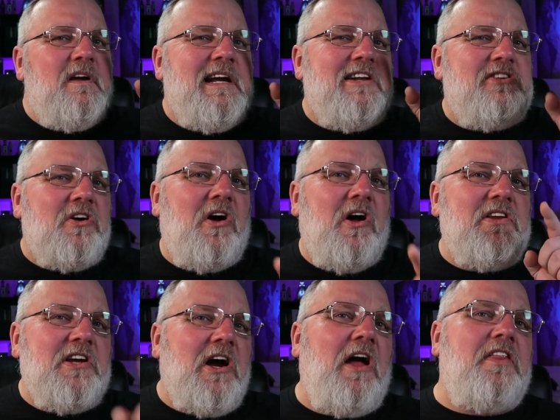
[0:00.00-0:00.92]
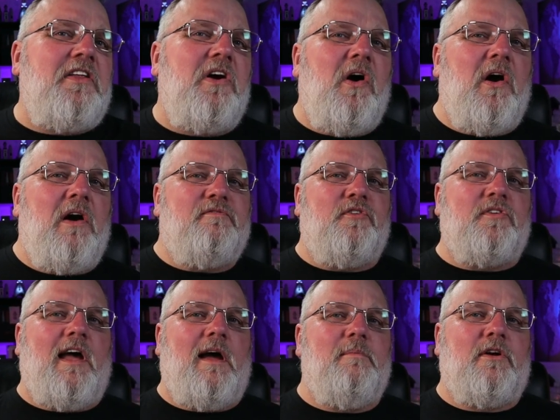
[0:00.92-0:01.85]
it's all the other harmful
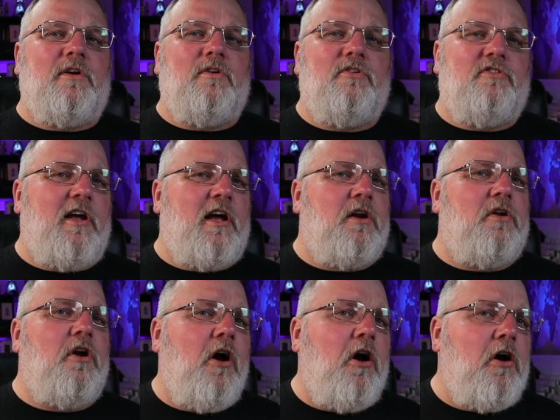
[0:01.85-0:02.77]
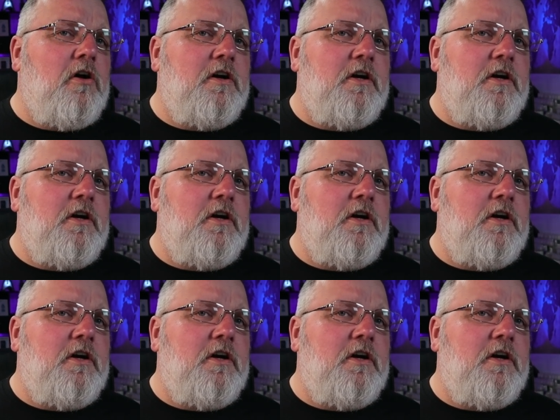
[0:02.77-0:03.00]
chemicals that'll hurt